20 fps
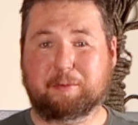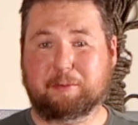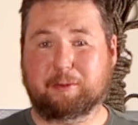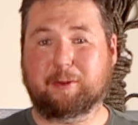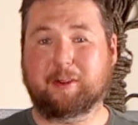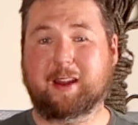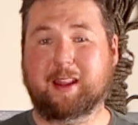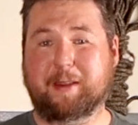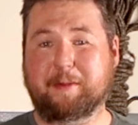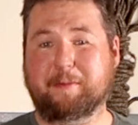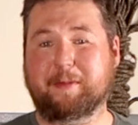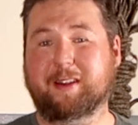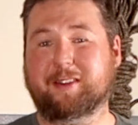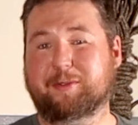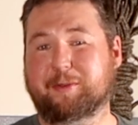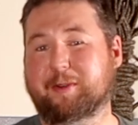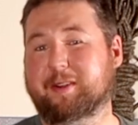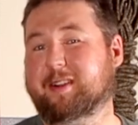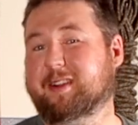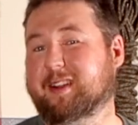pretty
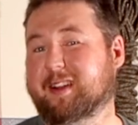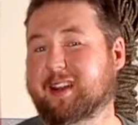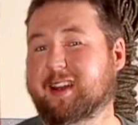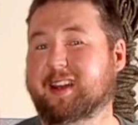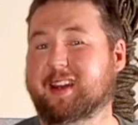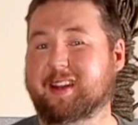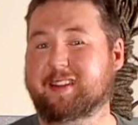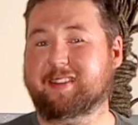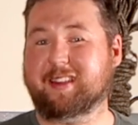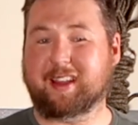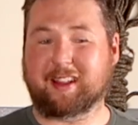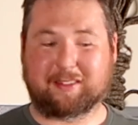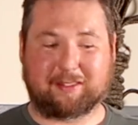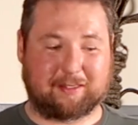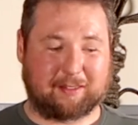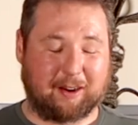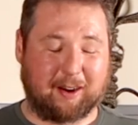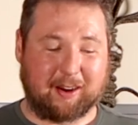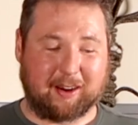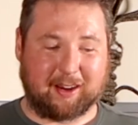much what you're going to need to get
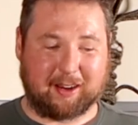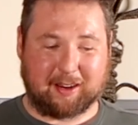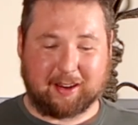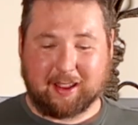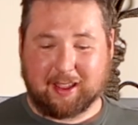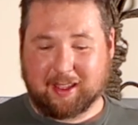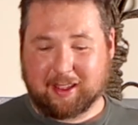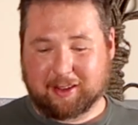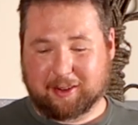started.